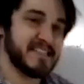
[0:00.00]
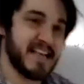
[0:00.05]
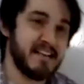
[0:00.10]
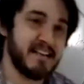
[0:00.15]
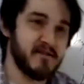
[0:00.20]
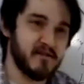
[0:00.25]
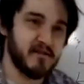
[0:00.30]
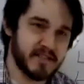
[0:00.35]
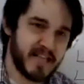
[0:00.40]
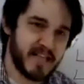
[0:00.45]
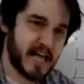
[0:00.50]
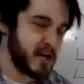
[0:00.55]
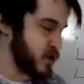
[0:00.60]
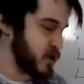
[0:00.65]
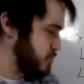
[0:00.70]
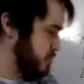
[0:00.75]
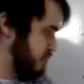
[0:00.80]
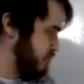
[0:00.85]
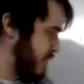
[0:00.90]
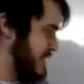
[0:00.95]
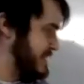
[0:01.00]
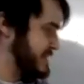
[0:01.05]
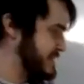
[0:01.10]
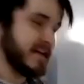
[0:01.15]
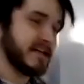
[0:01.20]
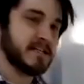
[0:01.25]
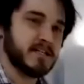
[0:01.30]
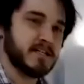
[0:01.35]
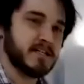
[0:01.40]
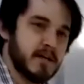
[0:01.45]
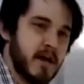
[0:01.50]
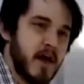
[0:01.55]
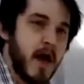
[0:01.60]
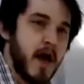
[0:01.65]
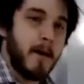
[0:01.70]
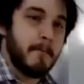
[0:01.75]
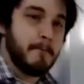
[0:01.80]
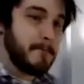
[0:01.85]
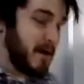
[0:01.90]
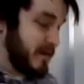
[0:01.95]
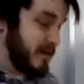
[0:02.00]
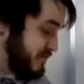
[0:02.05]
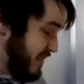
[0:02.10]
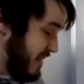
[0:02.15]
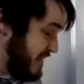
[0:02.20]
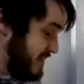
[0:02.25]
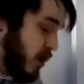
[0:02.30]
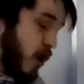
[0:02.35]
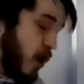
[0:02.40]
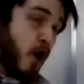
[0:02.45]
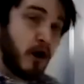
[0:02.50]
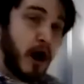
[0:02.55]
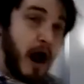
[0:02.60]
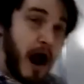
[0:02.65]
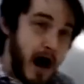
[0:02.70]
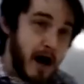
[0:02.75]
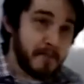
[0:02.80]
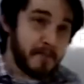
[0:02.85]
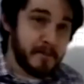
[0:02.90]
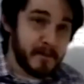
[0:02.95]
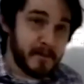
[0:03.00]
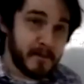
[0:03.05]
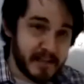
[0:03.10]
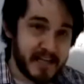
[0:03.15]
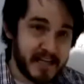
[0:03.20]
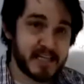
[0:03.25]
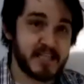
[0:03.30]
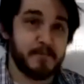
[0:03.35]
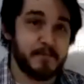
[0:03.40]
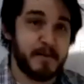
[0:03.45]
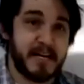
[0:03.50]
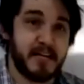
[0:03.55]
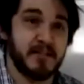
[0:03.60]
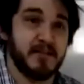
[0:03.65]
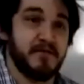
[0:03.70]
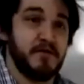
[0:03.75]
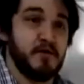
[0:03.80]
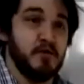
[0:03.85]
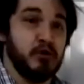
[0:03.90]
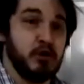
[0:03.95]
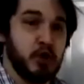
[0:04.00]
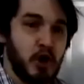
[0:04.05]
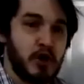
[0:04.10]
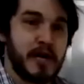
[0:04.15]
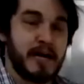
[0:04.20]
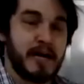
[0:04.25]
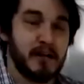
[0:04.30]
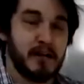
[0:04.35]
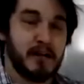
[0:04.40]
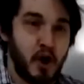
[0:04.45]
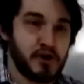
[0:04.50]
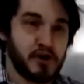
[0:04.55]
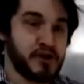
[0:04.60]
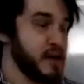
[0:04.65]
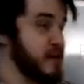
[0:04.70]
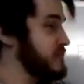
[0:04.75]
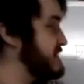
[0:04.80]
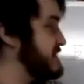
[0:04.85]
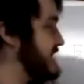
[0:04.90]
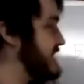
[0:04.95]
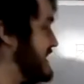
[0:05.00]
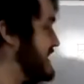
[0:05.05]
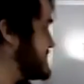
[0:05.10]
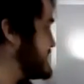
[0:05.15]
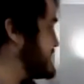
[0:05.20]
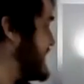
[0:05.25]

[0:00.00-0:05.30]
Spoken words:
signals that you're pregnant, but that are on the list, because if you look at a large enough data